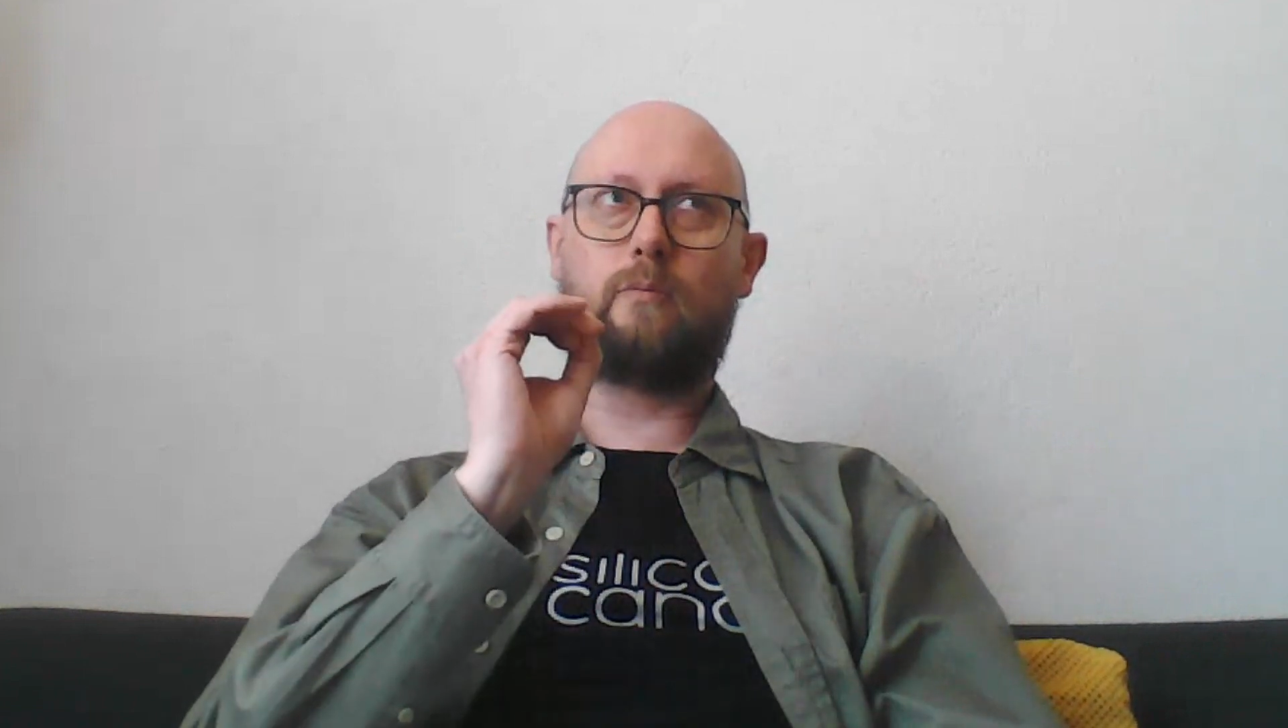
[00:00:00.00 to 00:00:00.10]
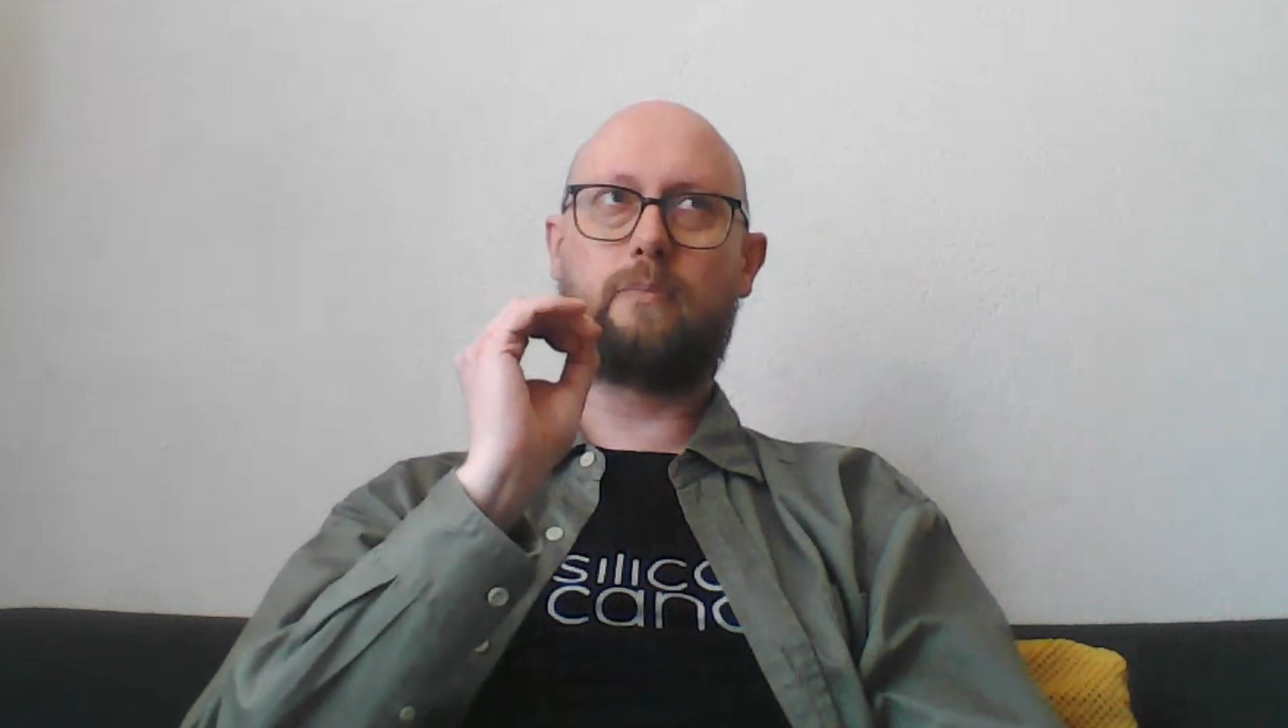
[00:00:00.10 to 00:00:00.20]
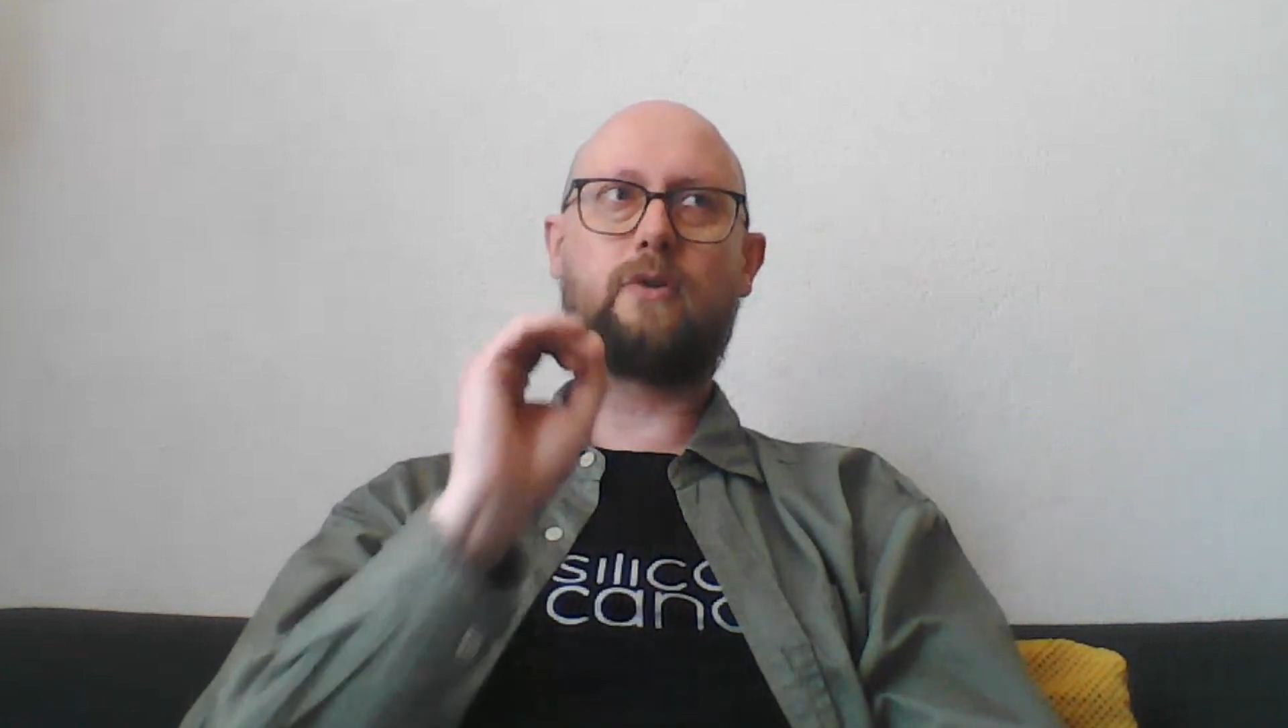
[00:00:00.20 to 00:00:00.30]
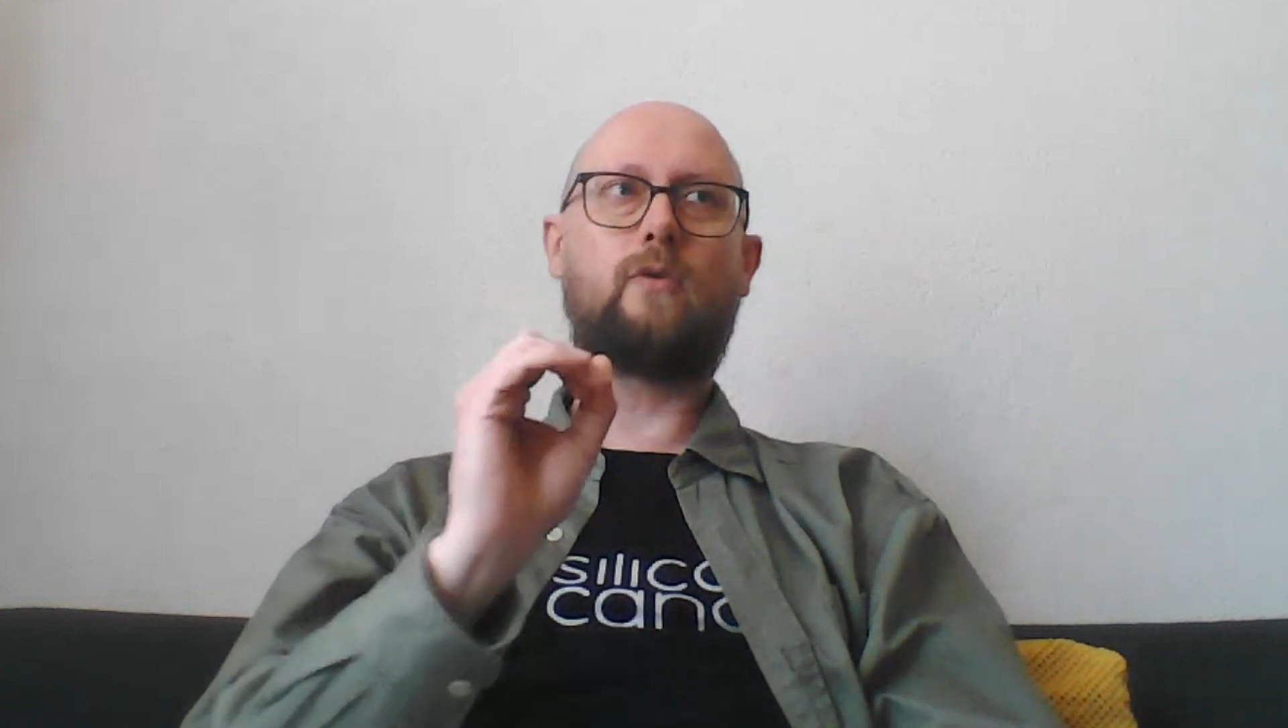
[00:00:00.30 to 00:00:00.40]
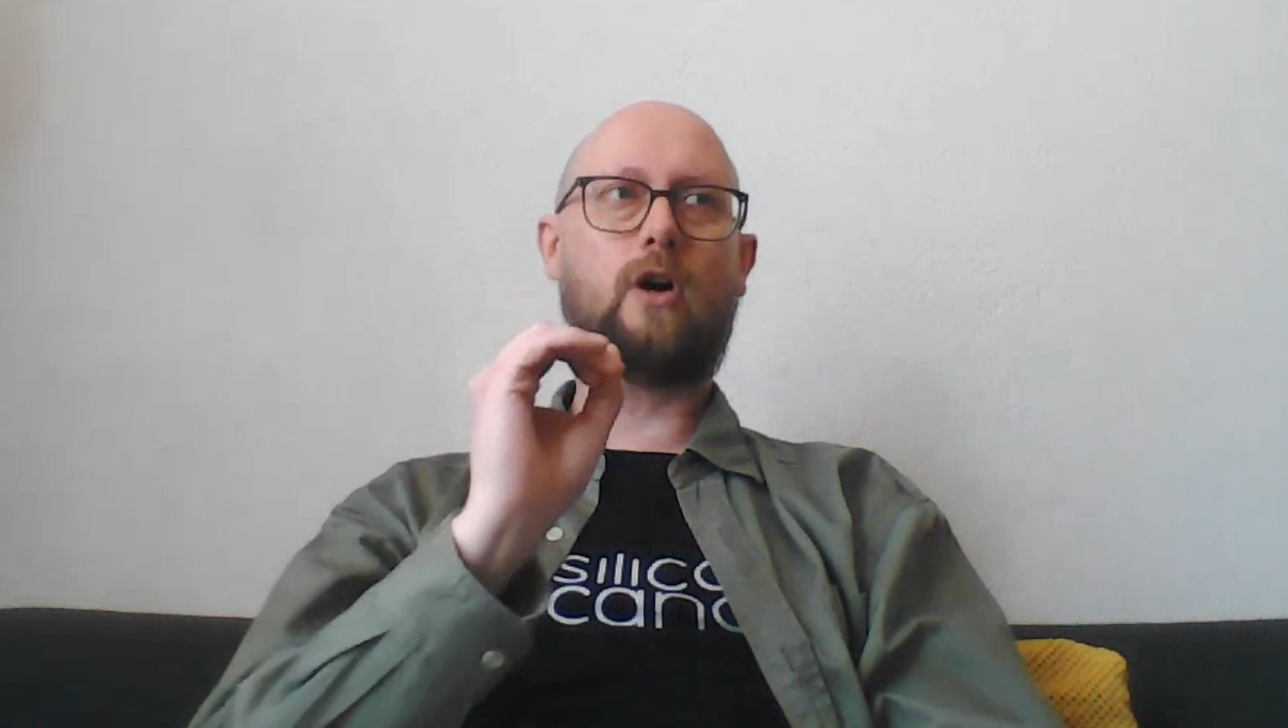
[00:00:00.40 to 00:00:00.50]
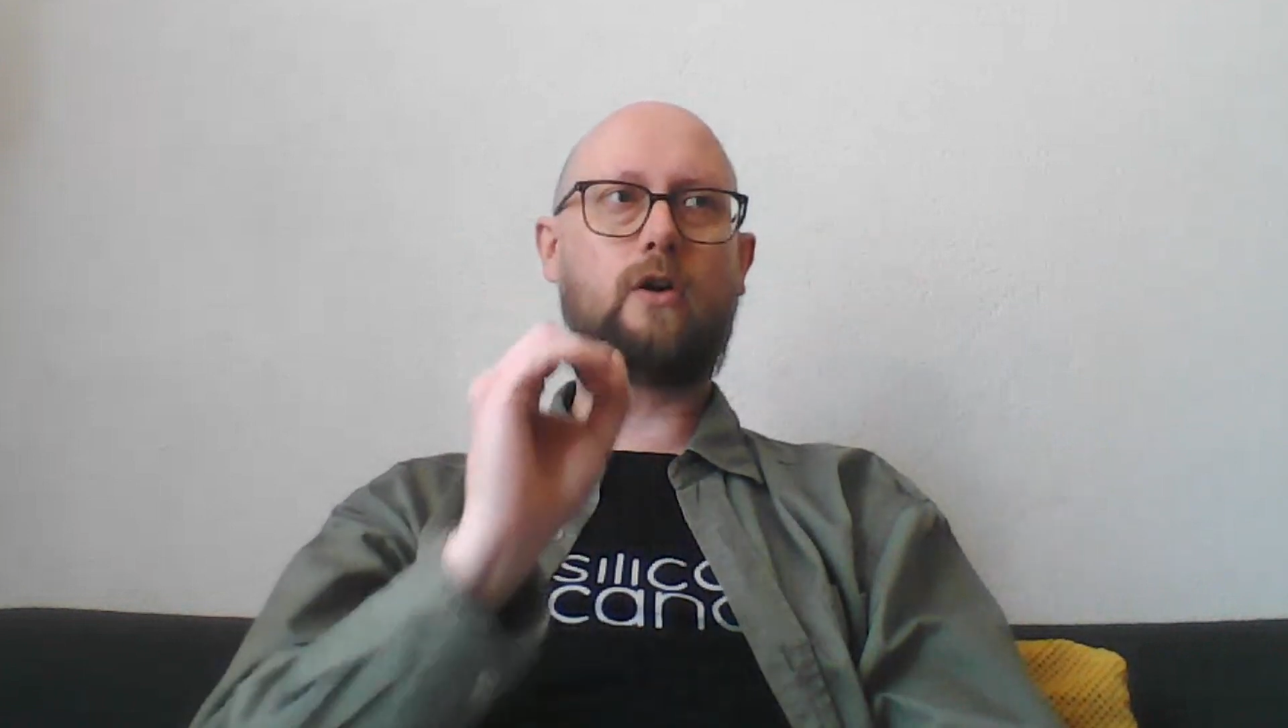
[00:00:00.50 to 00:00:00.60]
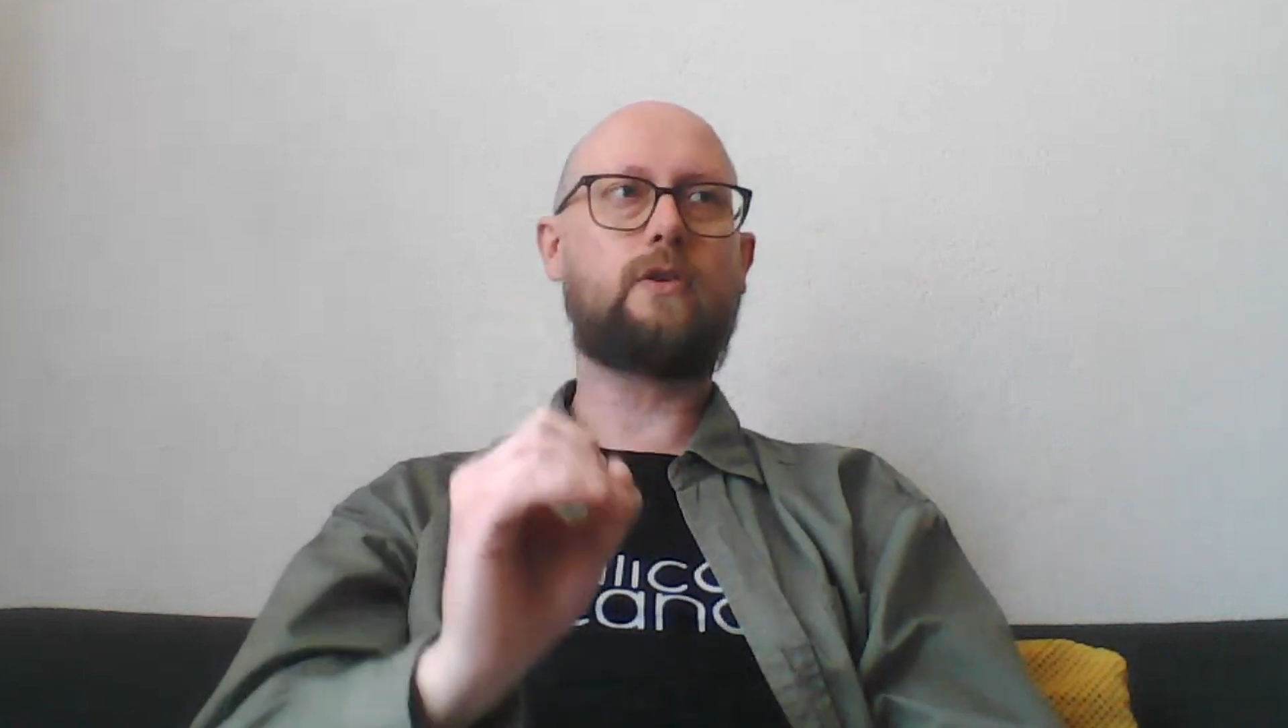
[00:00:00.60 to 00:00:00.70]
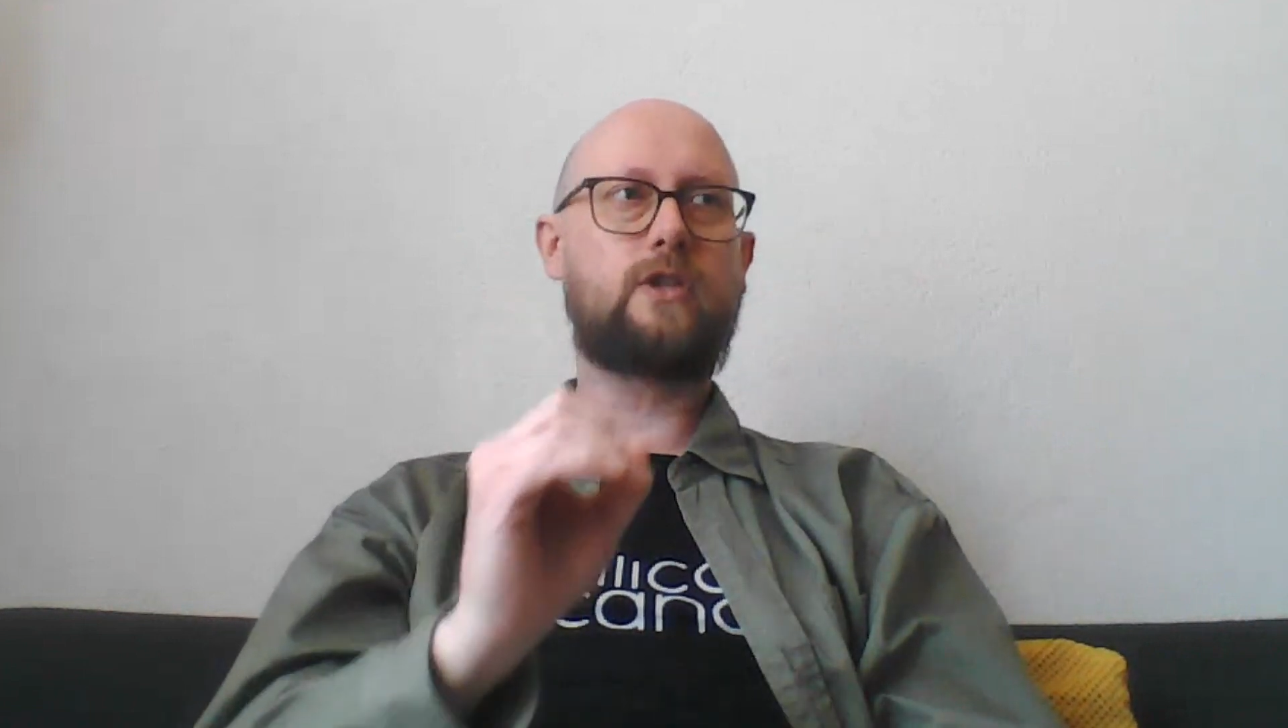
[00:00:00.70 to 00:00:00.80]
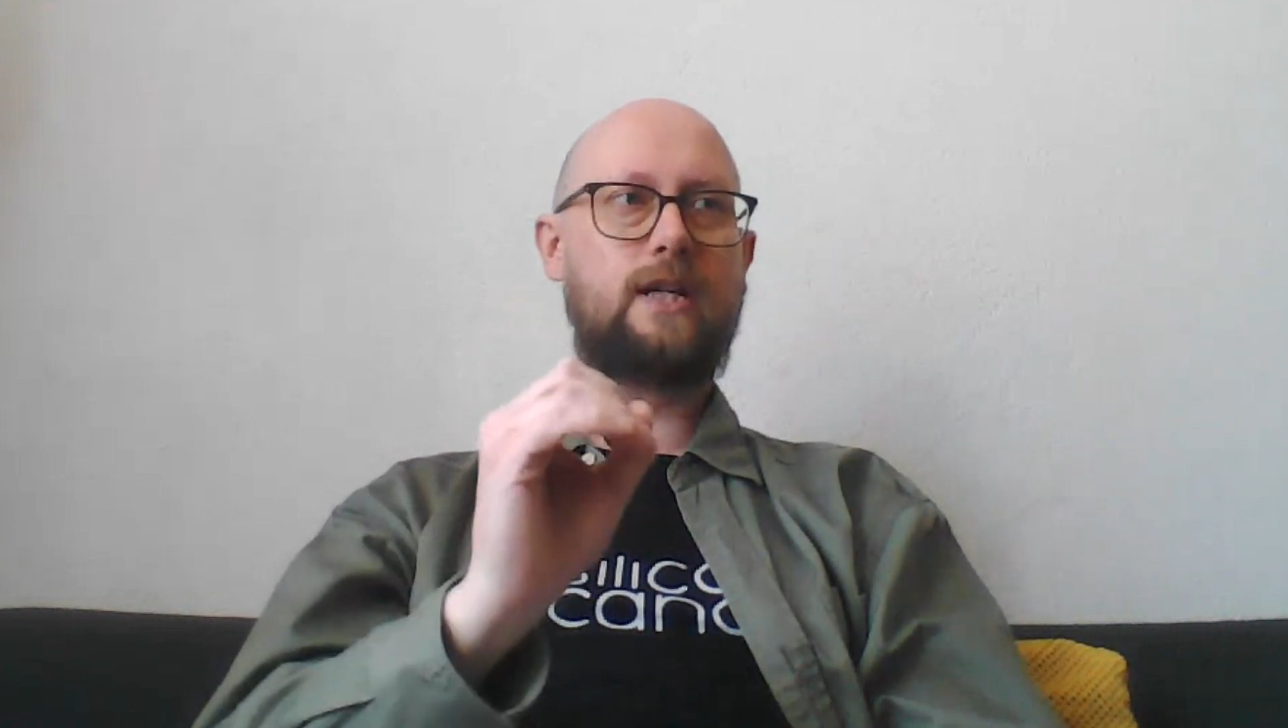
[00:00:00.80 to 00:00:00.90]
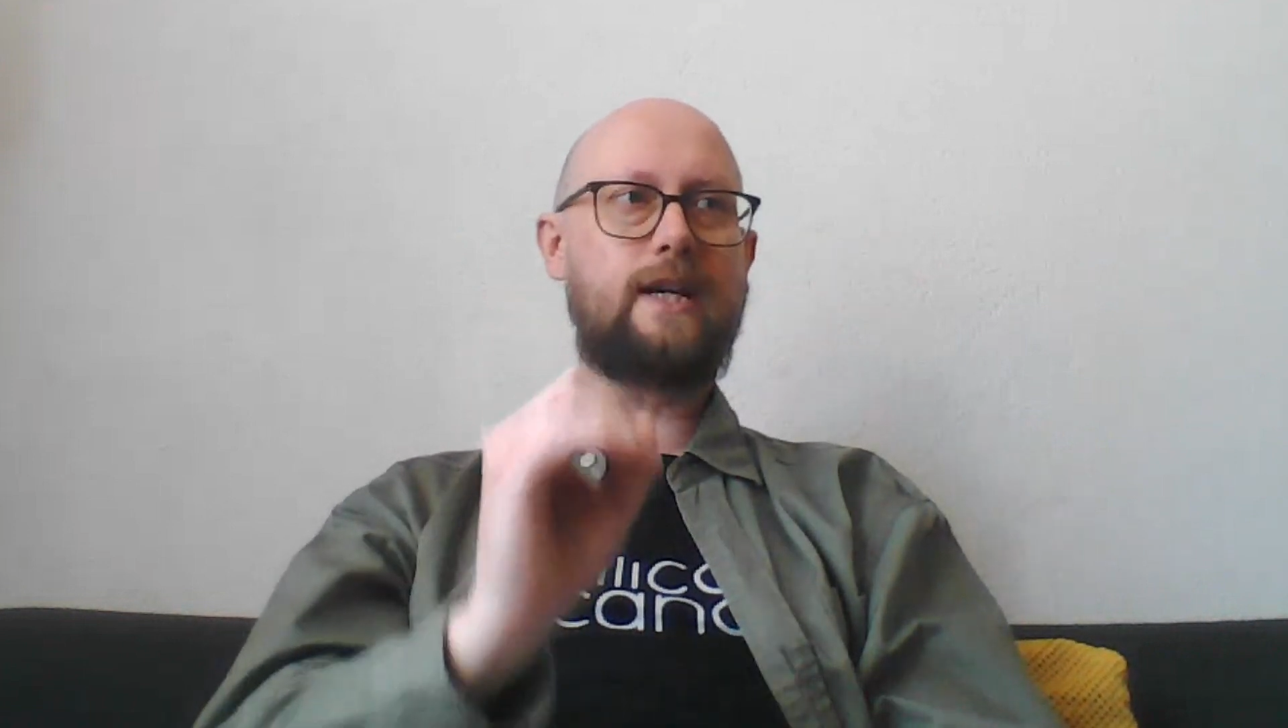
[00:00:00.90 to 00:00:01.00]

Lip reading: bureaucracy